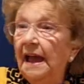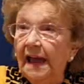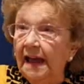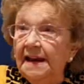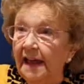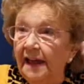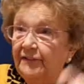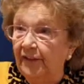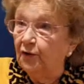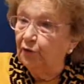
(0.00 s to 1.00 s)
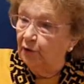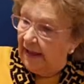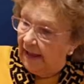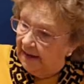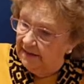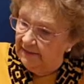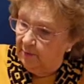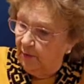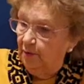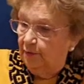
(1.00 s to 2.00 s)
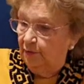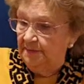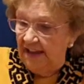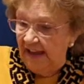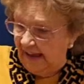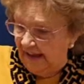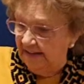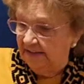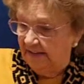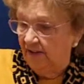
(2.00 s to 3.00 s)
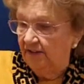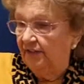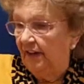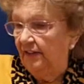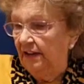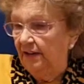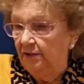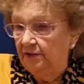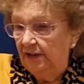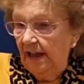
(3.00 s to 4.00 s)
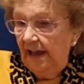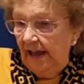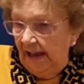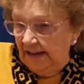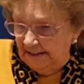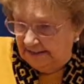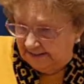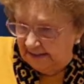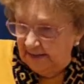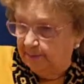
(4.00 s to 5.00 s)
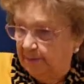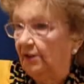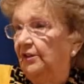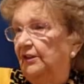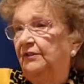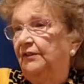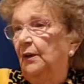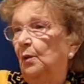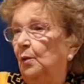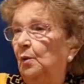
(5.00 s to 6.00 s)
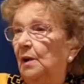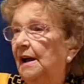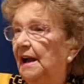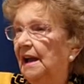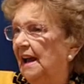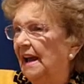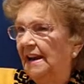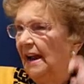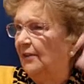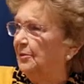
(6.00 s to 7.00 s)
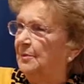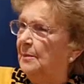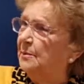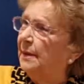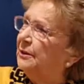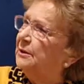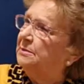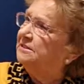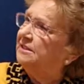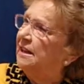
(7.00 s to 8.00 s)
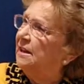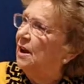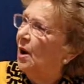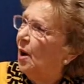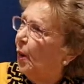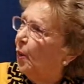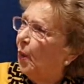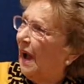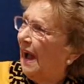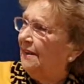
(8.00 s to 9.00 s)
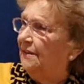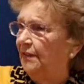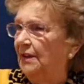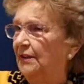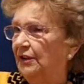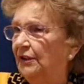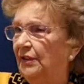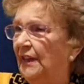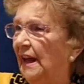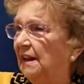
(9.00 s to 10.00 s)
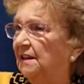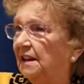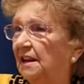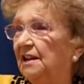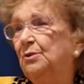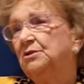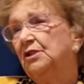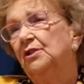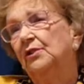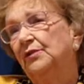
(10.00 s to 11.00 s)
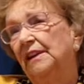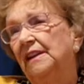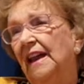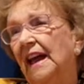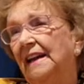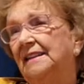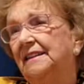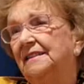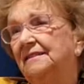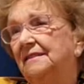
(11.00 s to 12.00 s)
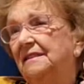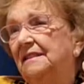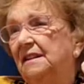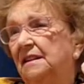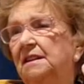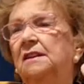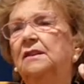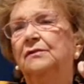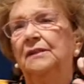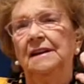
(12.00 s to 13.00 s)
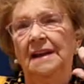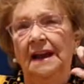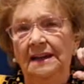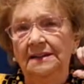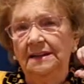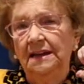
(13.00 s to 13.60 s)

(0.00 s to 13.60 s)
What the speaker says: And if I could have held the bottle, but my hands aren't very good, and it slipped on the floor. And I remember him saying, "Why have you done that?" And he was a lovely lad, lovely lad.